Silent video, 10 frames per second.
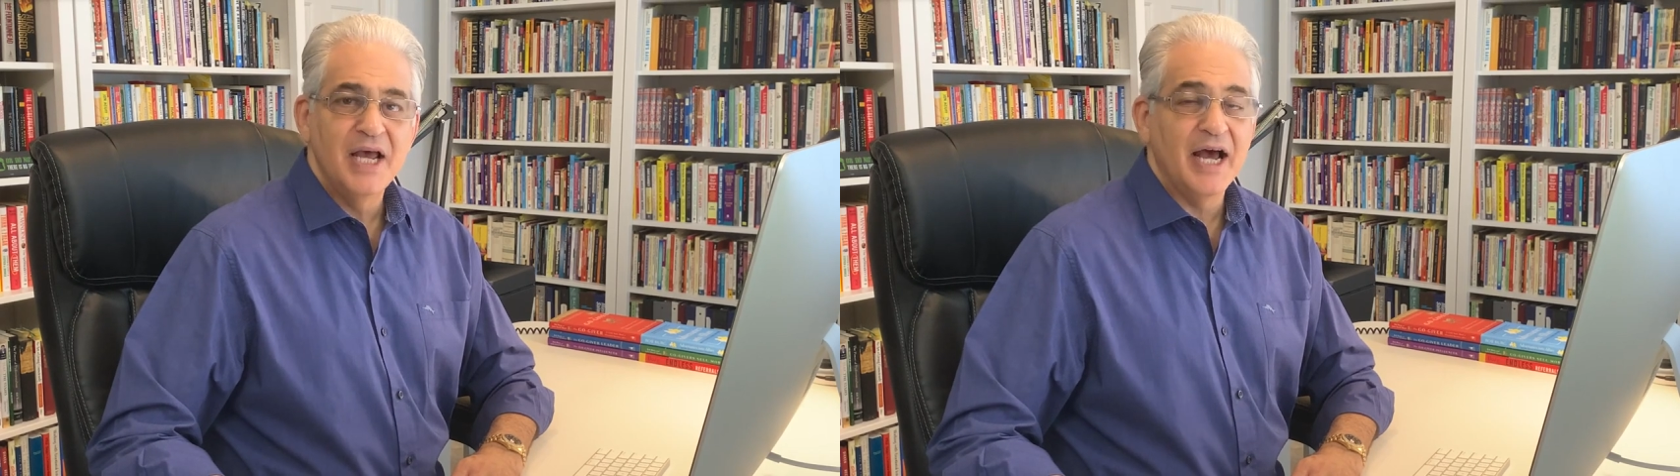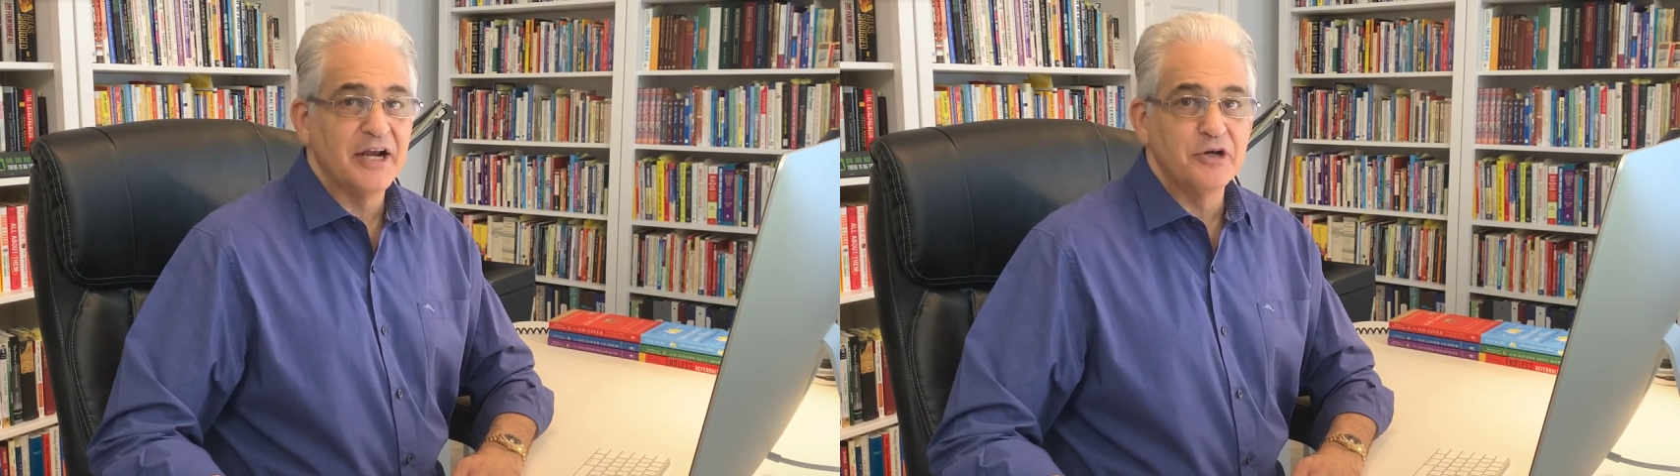
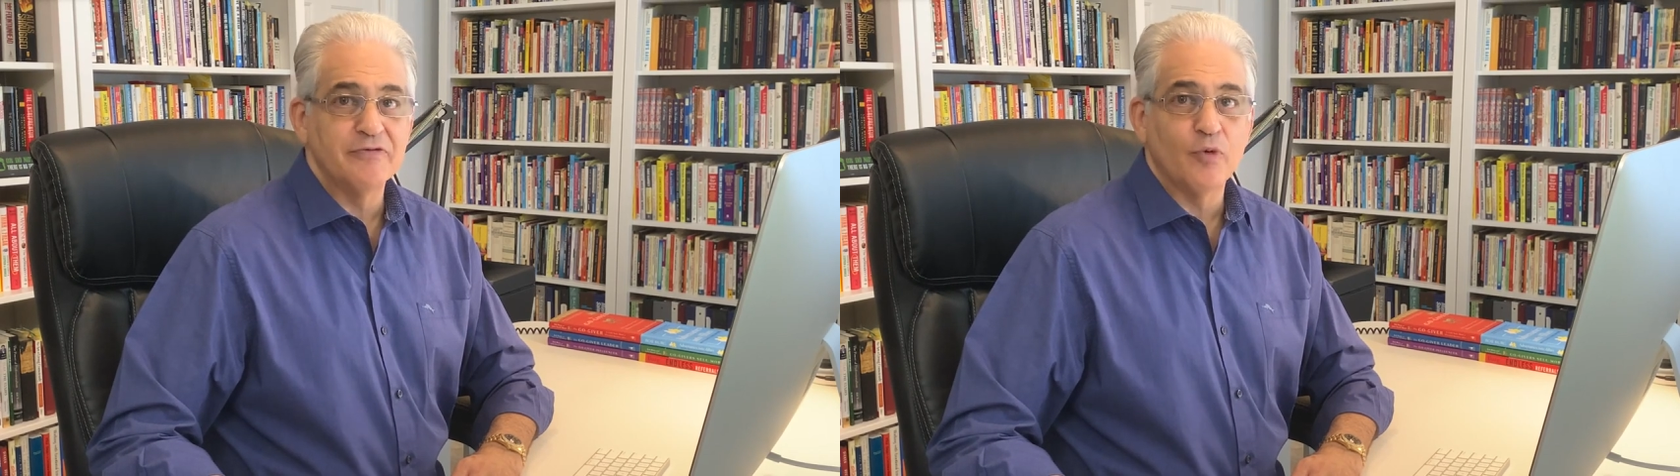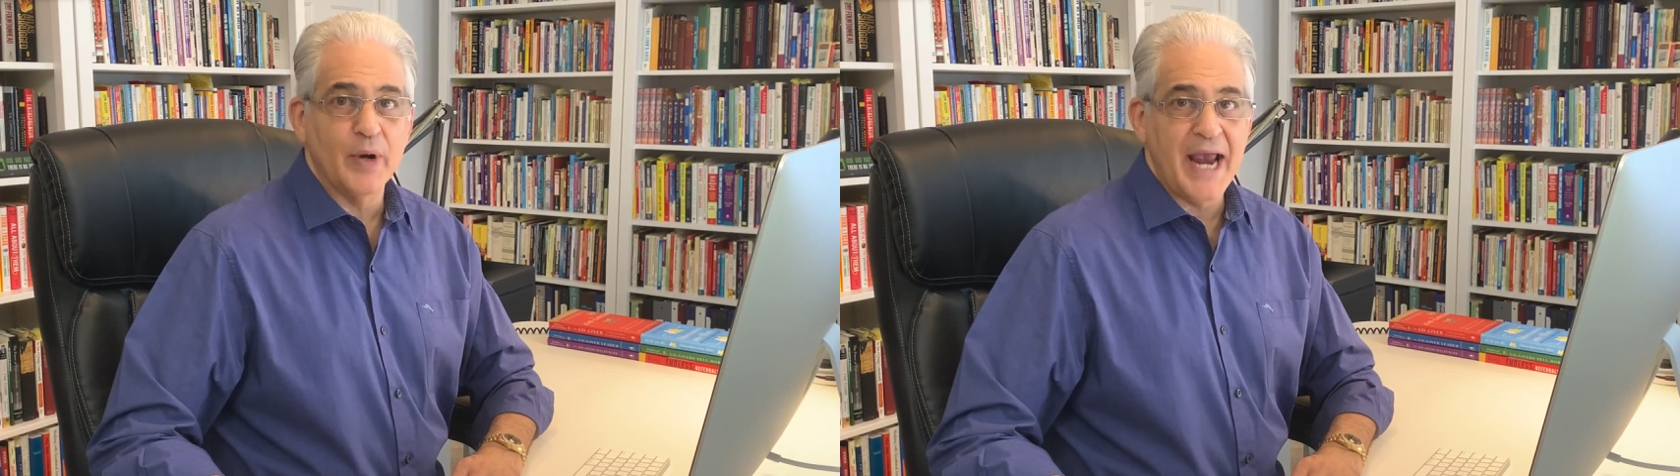I could
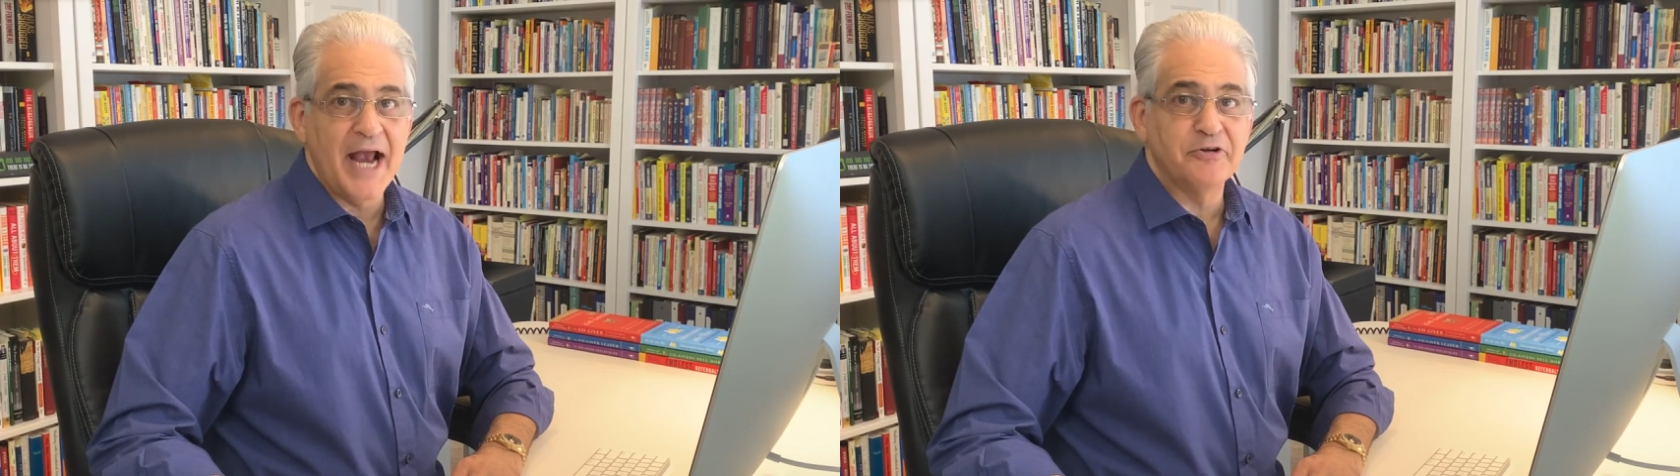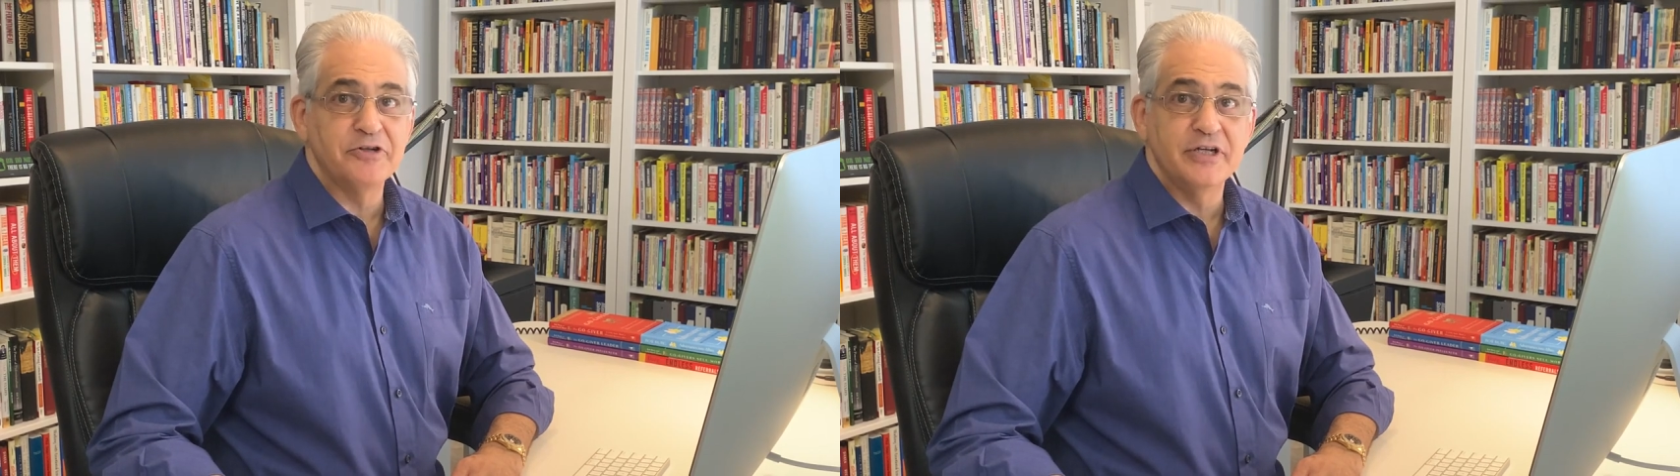have
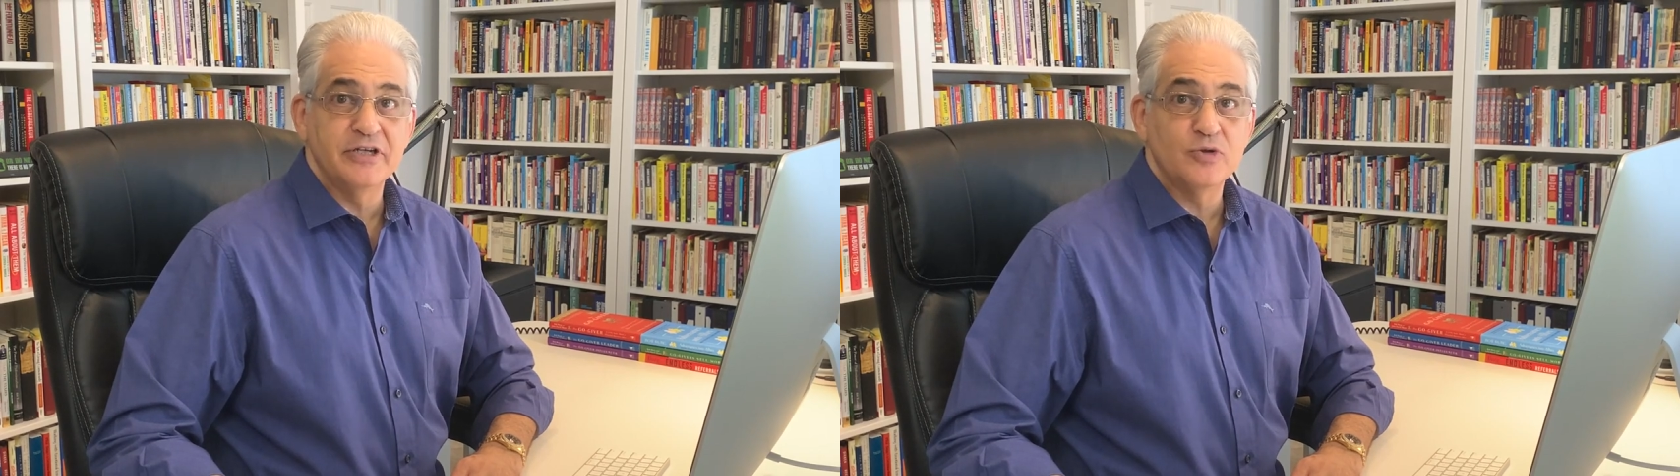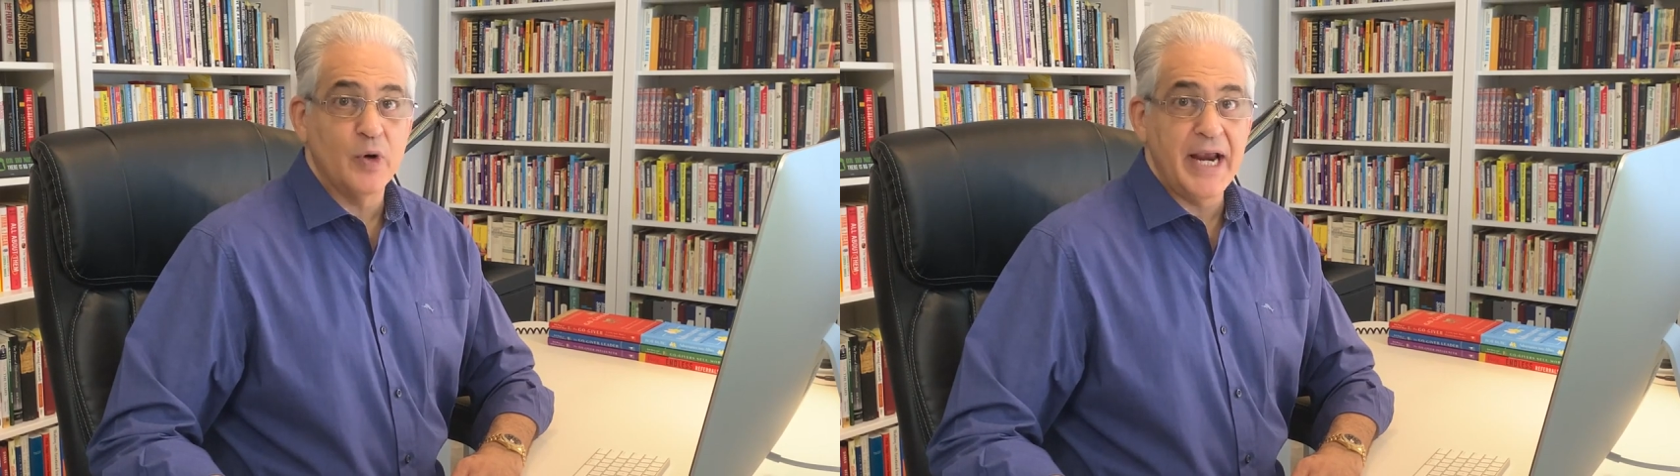reacted to
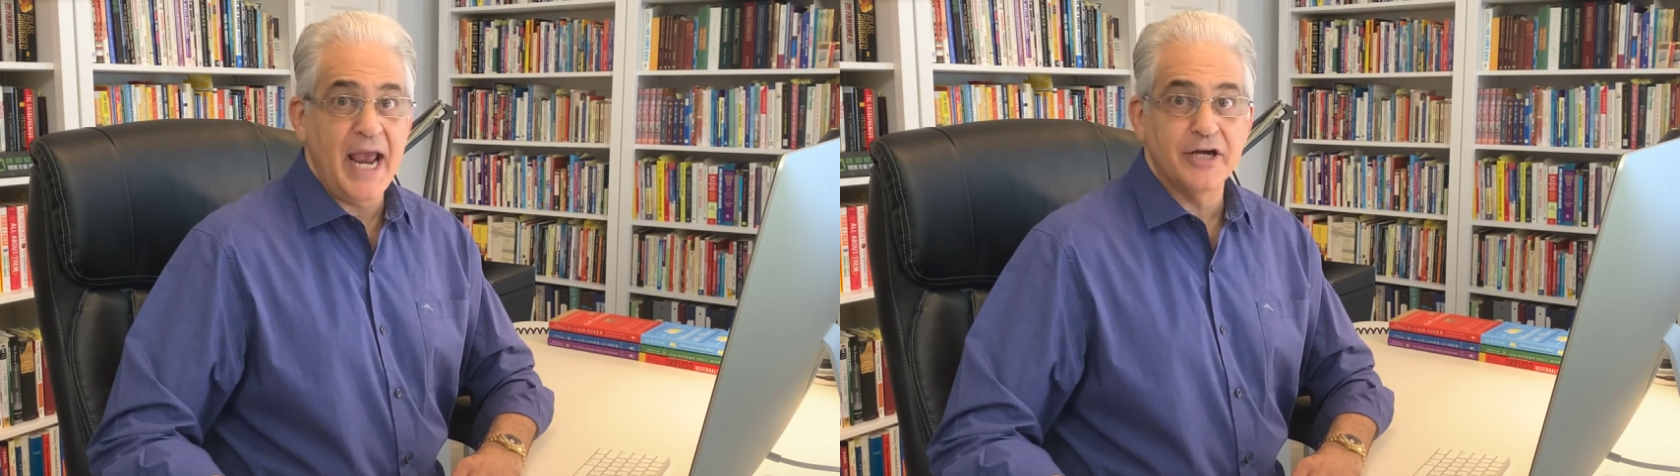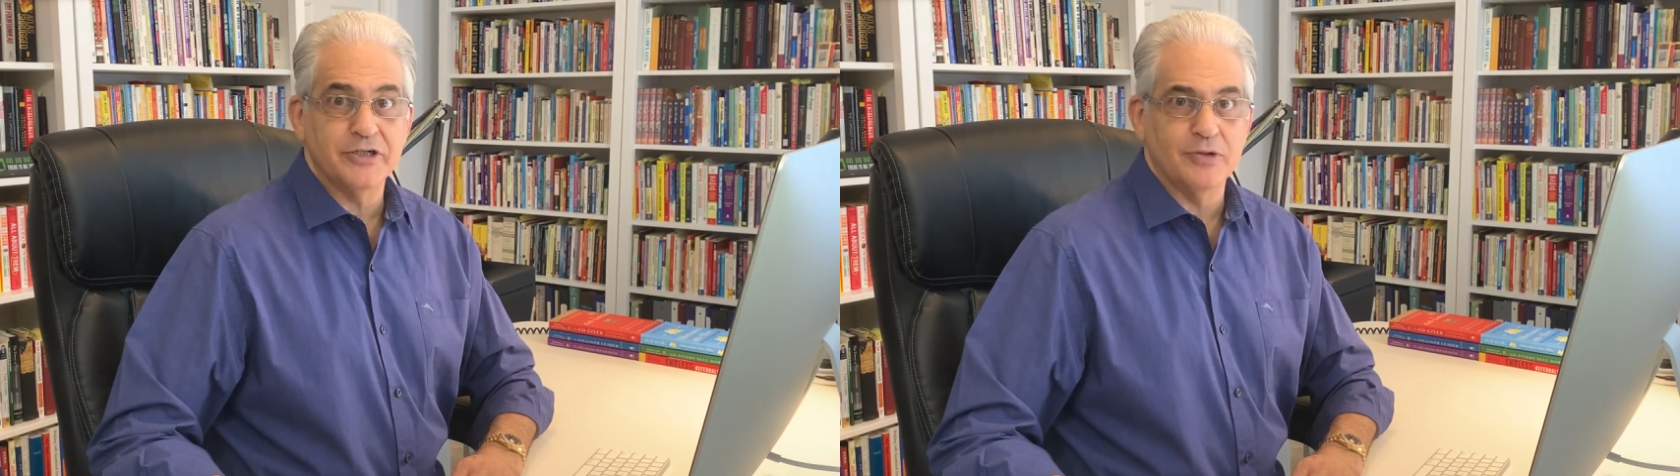his
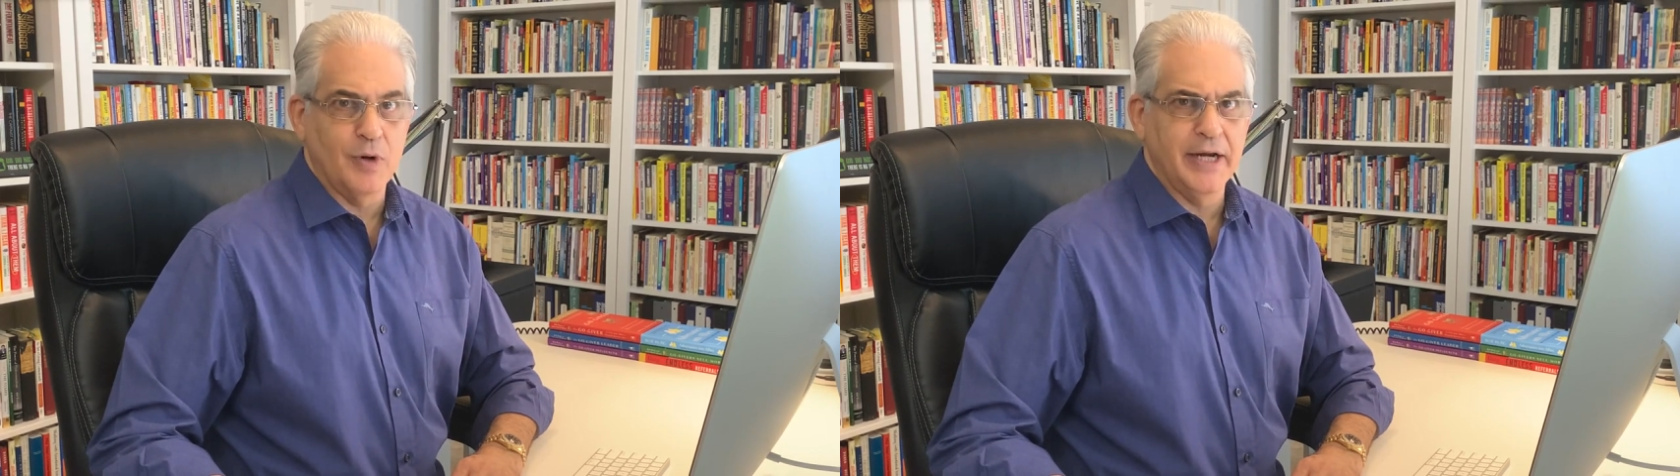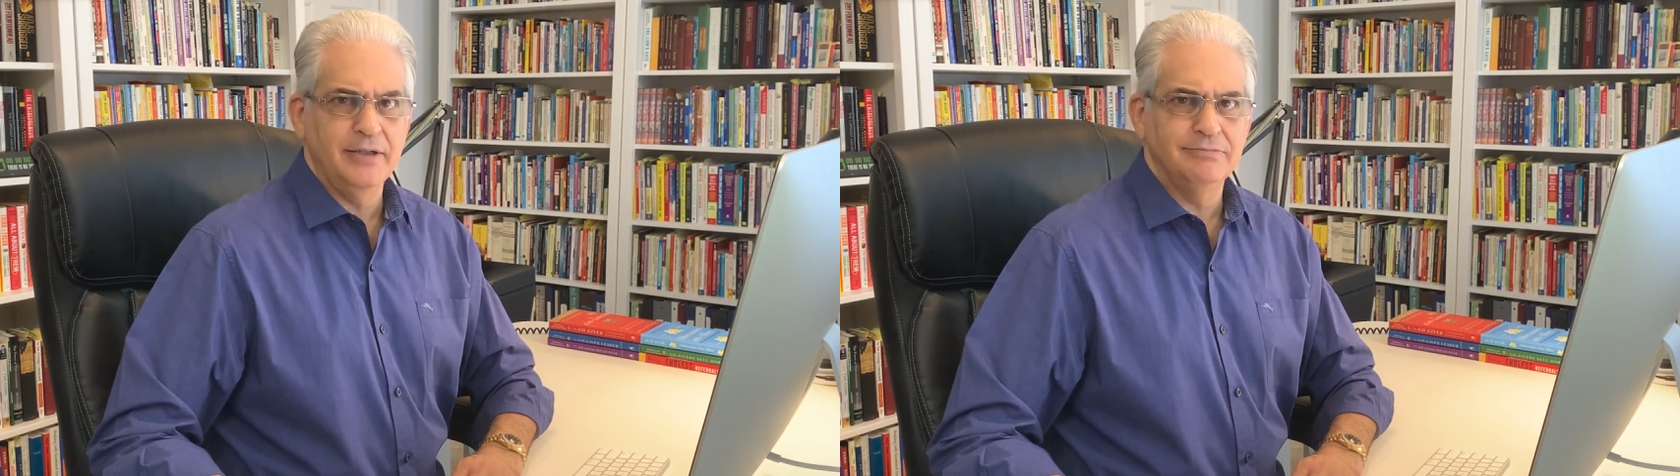reaction,
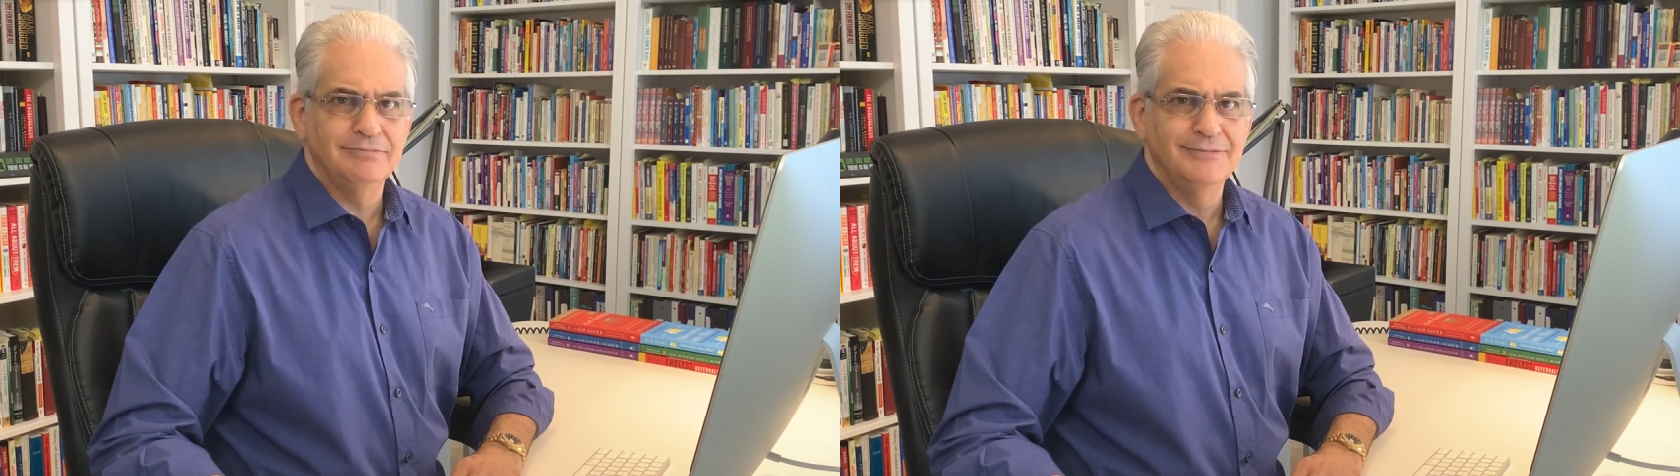right?